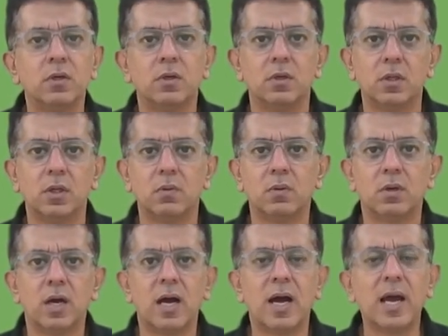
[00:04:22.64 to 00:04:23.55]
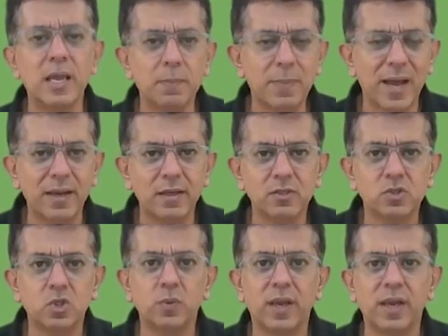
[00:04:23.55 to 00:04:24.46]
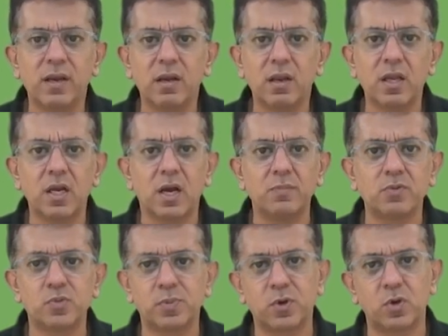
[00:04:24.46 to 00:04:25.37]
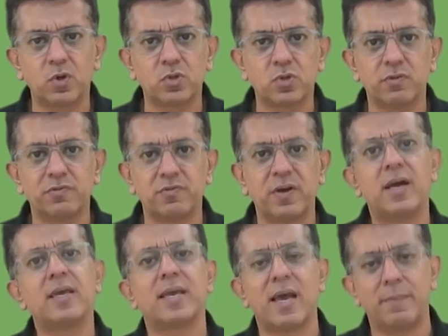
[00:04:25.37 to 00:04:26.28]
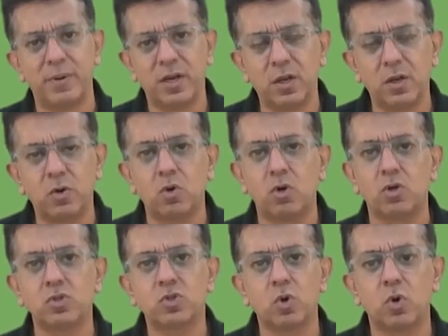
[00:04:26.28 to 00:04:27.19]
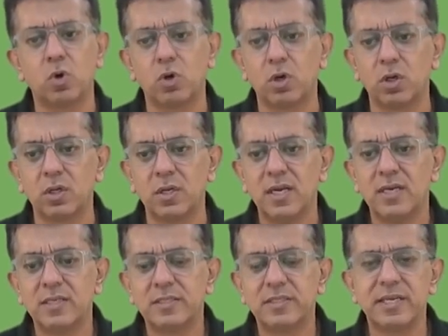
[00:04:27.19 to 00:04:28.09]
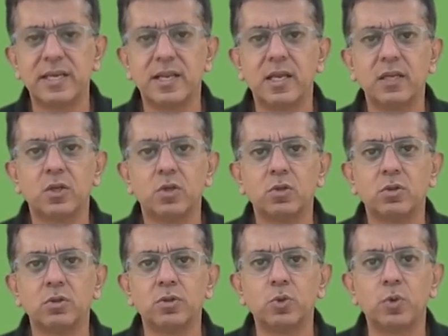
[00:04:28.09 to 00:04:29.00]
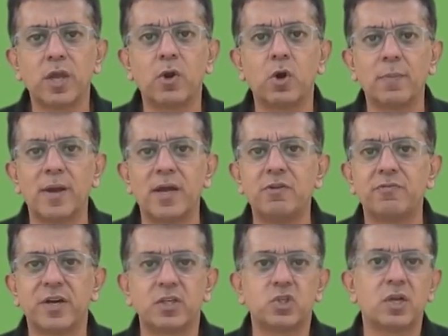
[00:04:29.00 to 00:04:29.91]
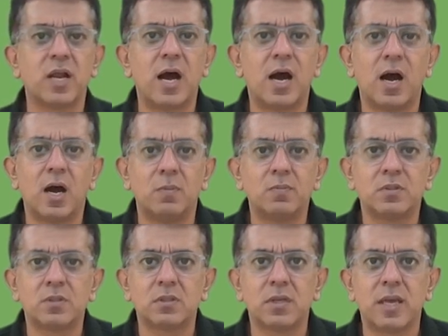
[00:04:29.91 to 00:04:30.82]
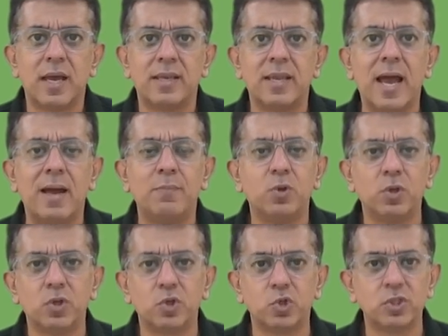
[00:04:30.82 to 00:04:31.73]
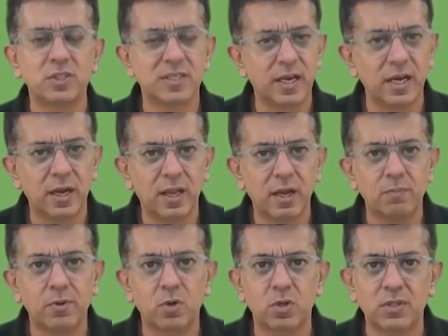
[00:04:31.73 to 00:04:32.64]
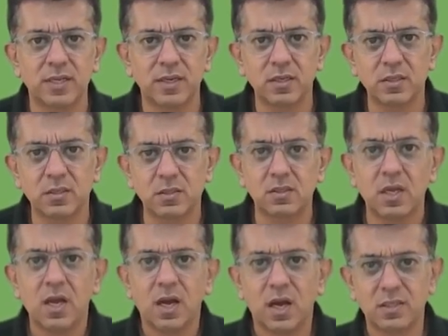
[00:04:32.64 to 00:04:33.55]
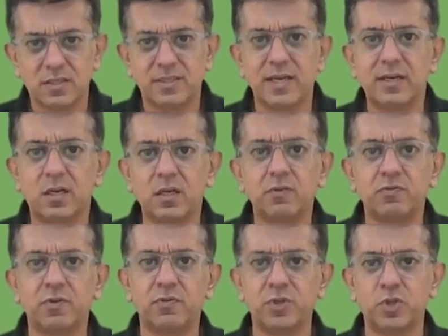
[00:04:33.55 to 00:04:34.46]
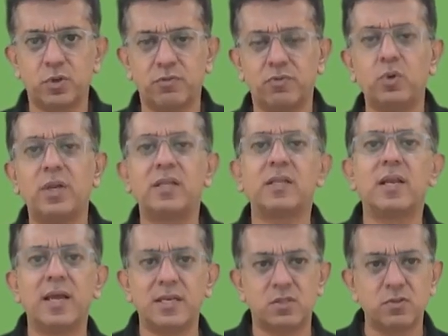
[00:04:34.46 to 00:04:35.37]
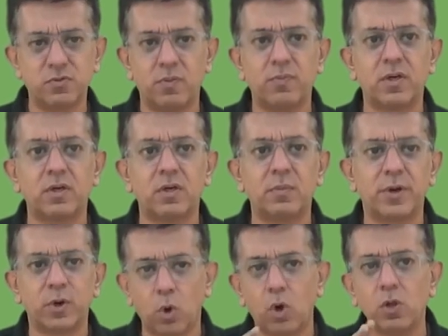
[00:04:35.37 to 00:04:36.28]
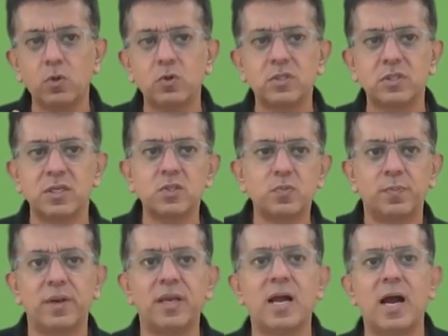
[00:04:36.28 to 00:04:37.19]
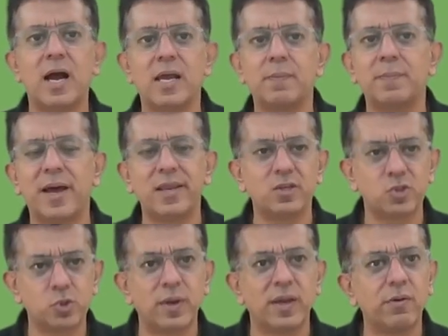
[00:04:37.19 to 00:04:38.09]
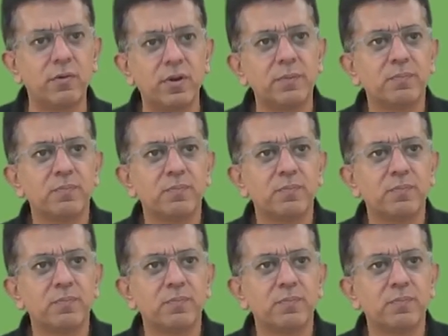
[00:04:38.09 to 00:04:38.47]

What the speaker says: Now, high barriers to entry comes because of high capital cost, or say, like, you know, you cannot manufacture arms and ammunition in India because that is a sector for which you have to take the license from the government. All those things bring high barriers to entry.